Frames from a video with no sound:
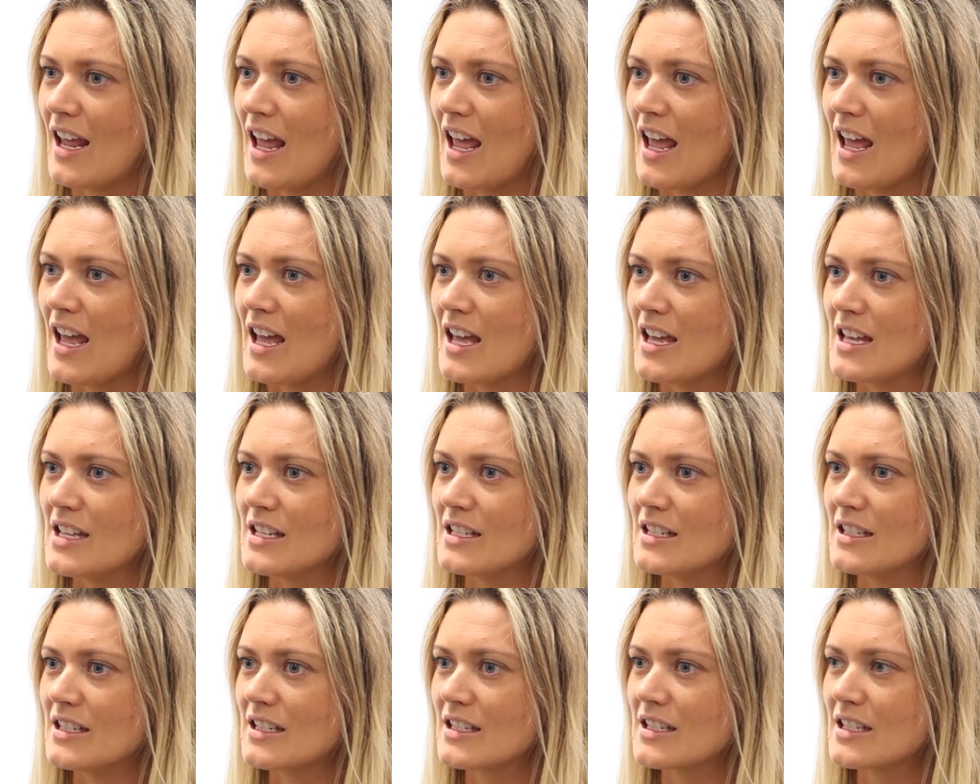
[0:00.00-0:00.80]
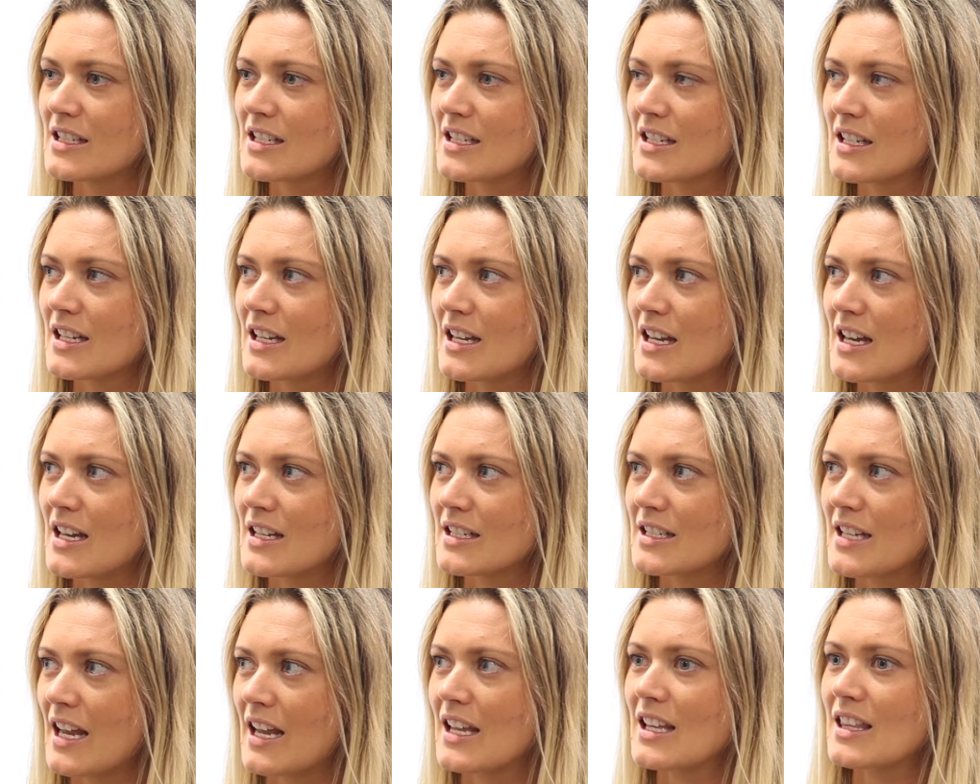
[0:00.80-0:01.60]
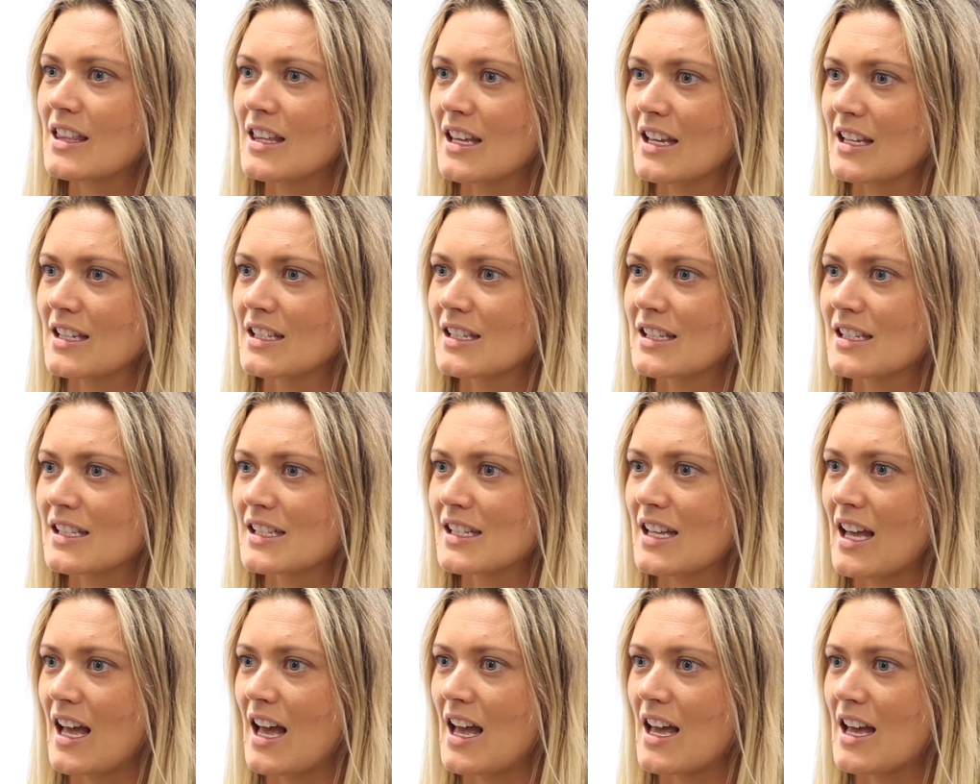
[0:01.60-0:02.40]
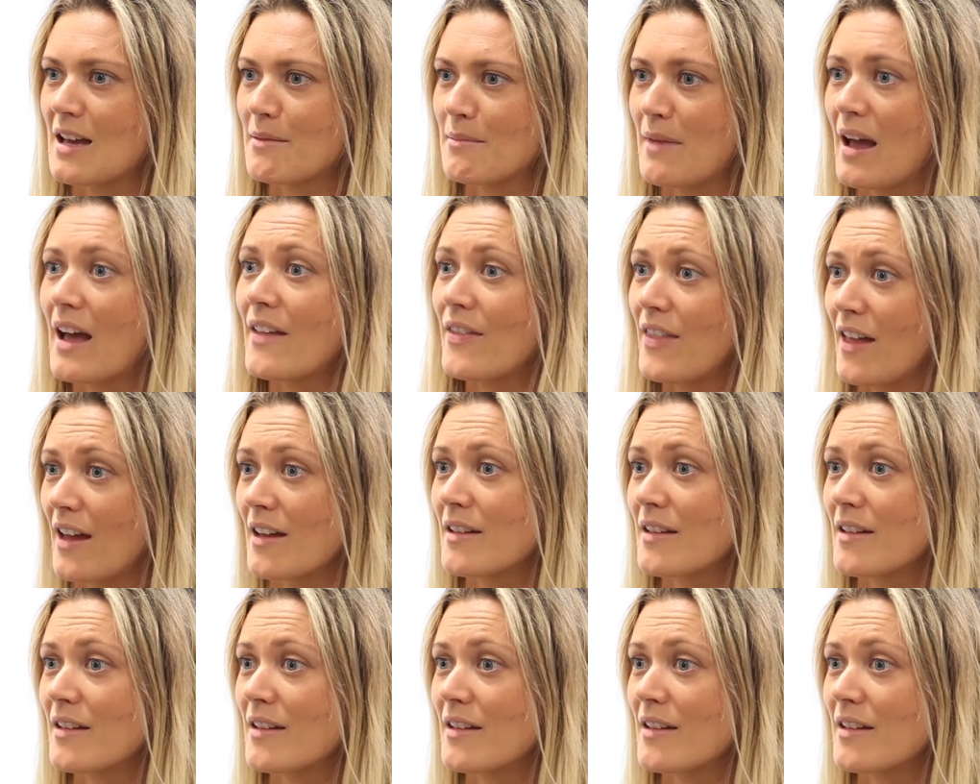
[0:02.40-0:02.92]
and take things at